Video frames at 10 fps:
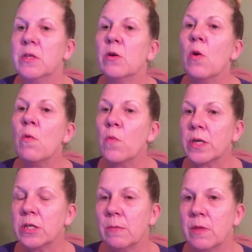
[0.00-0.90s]
So go and
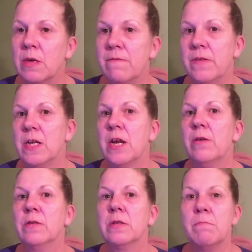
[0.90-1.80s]
watch some of their
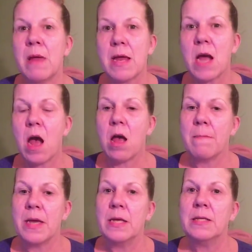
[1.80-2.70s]
videos and make
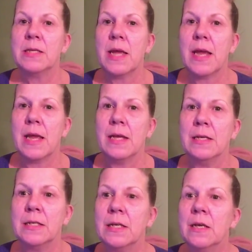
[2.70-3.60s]
comments,
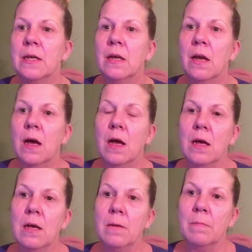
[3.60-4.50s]
and
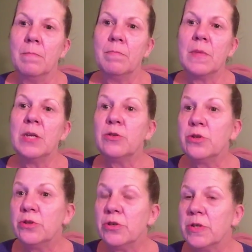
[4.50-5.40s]

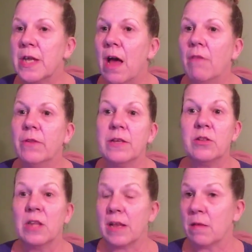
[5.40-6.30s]
introduce yourself.
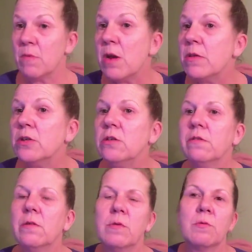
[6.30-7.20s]
Let them know that
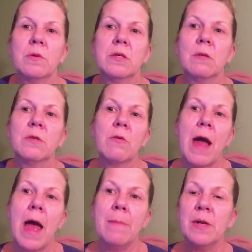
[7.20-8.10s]
you've
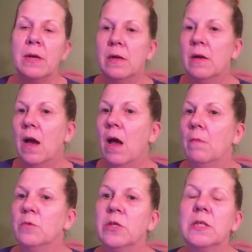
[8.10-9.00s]
subscribed,
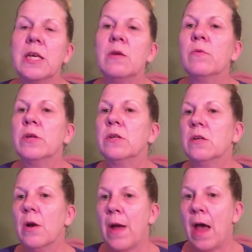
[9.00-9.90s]
just like you would
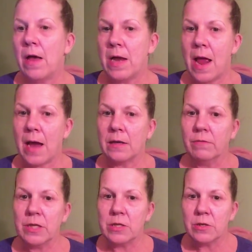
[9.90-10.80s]
go out and
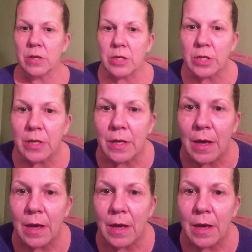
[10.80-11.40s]
actively search.